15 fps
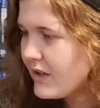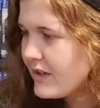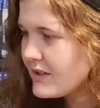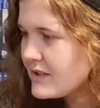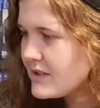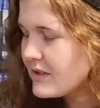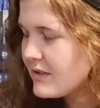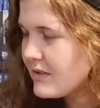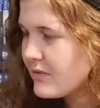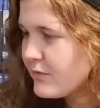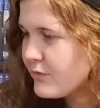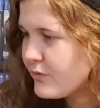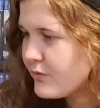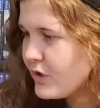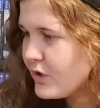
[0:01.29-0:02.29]
is
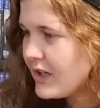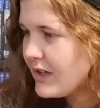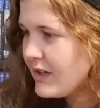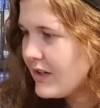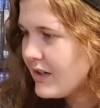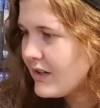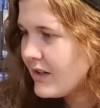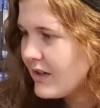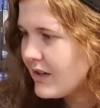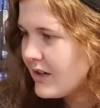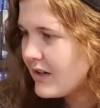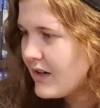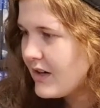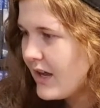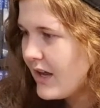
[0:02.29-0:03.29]
the freaking
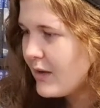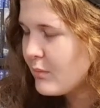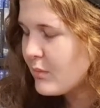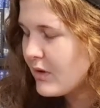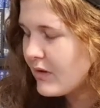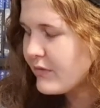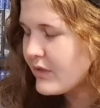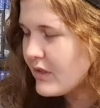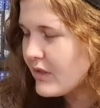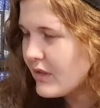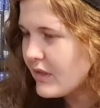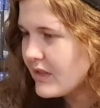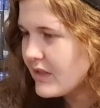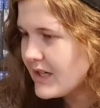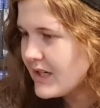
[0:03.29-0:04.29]
name of
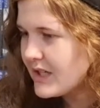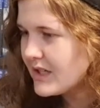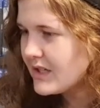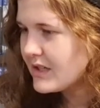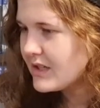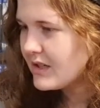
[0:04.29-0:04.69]
the thing?